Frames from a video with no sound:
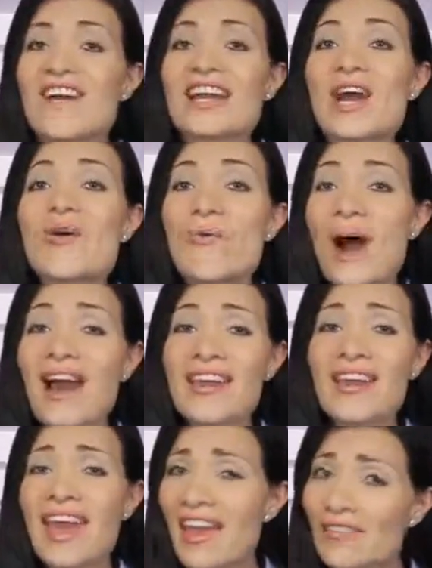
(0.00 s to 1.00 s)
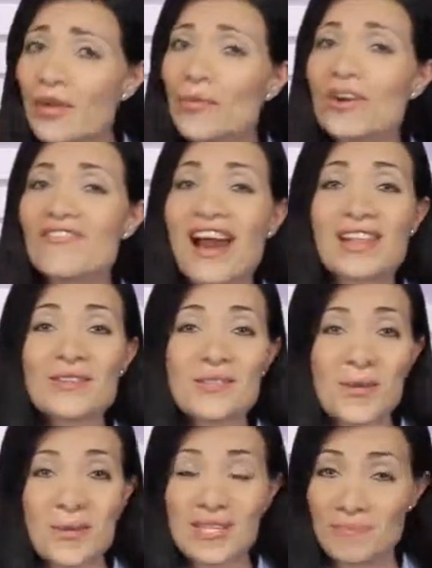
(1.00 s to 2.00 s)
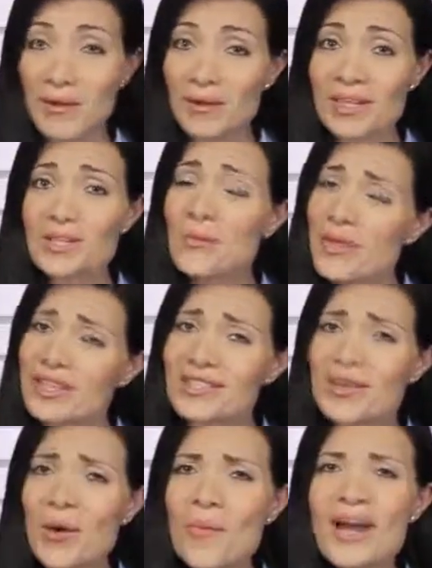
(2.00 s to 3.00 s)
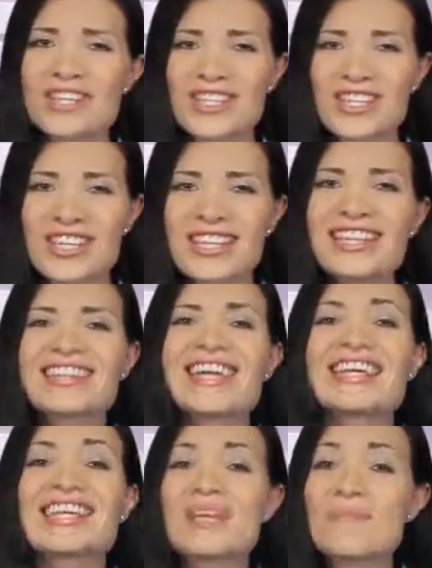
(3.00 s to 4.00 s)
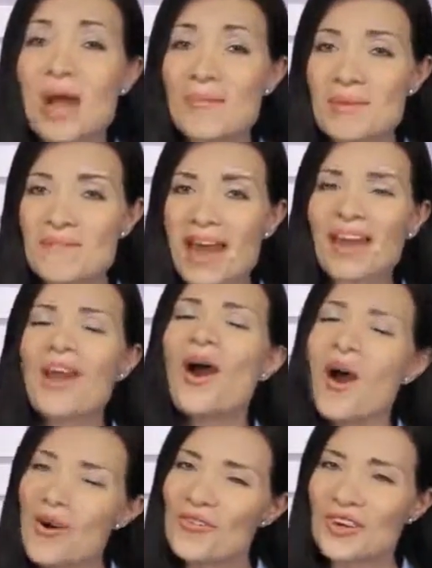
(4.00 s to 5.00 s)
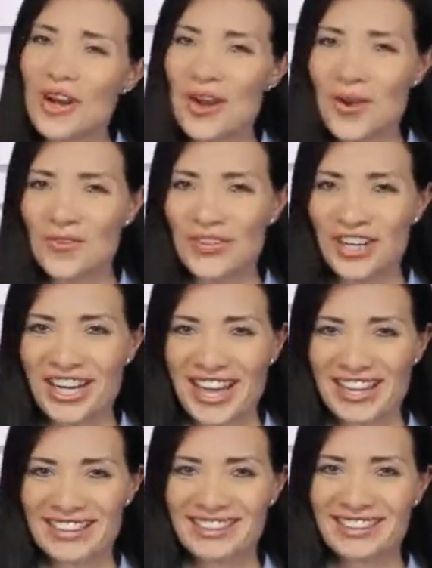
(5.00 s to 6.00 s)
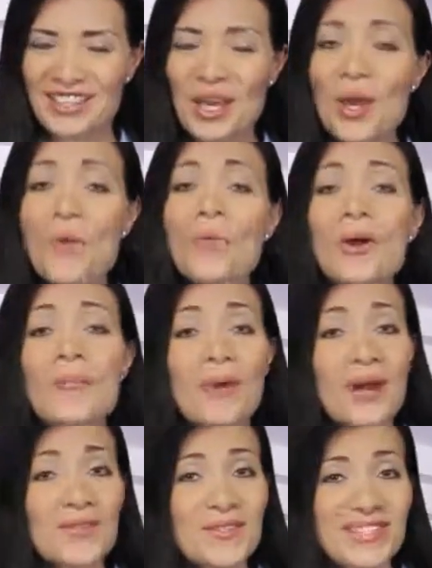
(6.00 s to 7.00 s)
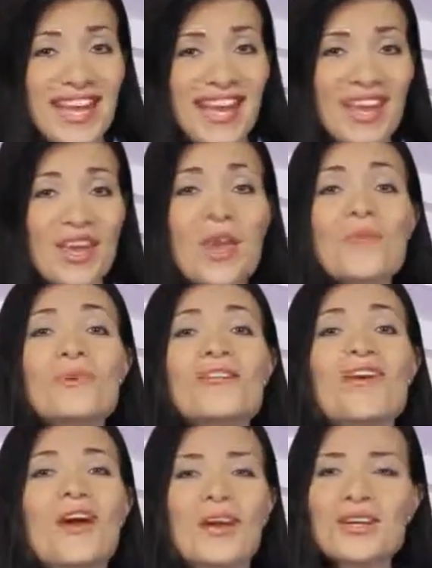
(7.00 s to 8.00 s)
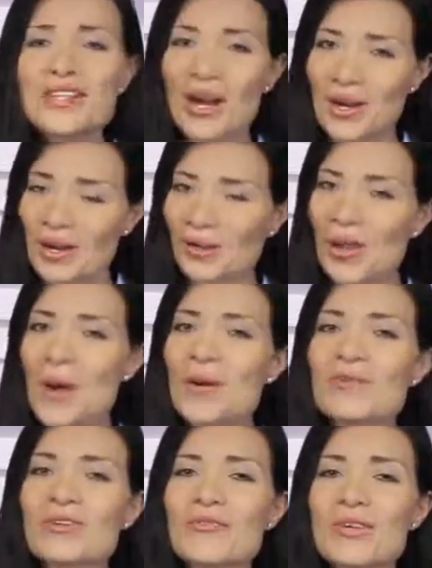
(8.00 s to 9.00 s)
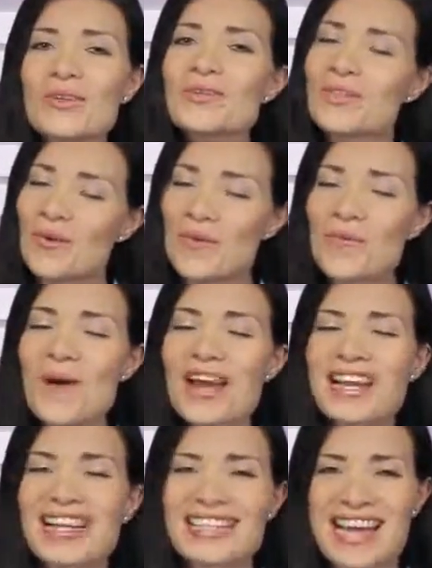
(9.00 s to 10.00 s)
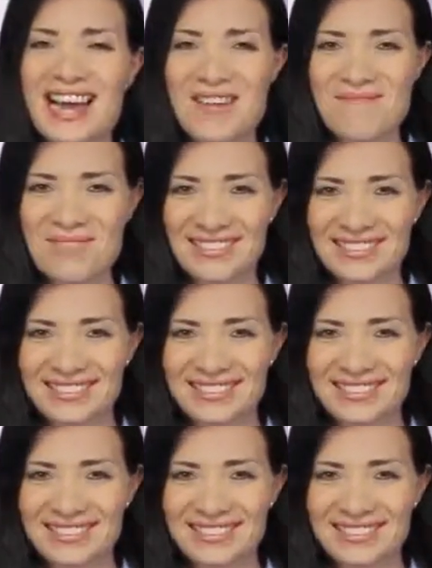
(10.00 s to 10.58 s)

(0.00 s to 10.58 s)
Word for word: Find out why everyone values their experience with us so much. They keep coming back over and over again. We're proud to say we've earned our glowing reviews one at a time.